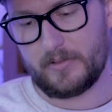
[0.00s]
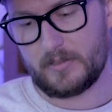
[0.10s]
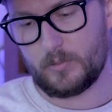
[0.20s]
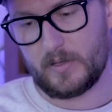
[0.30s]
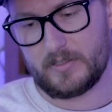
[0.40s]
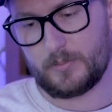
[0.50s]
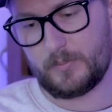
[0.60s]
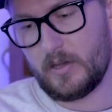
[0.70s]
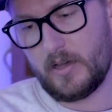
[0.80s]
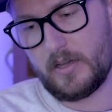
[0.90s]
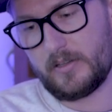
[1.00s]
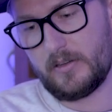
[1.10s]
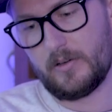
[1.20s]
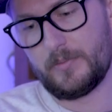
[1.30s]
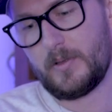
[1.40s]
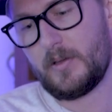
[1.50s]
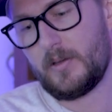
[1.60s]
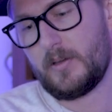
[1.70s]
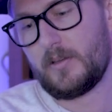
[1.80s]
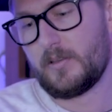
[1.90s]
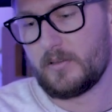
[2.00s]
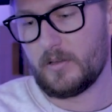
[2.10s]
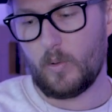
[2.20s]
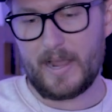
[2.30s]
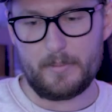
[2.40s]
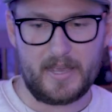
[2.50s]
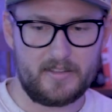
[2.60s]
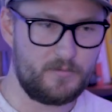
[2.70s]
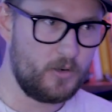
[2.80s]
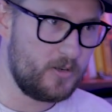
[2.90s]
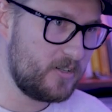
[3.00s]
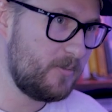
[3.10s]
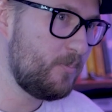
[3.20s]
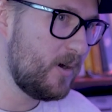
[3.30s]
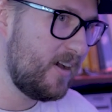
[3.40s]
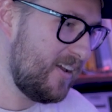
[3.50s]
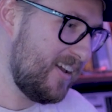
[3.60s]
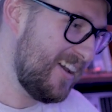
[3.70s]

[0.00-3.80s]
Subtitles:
This one's you know, the white man's version, but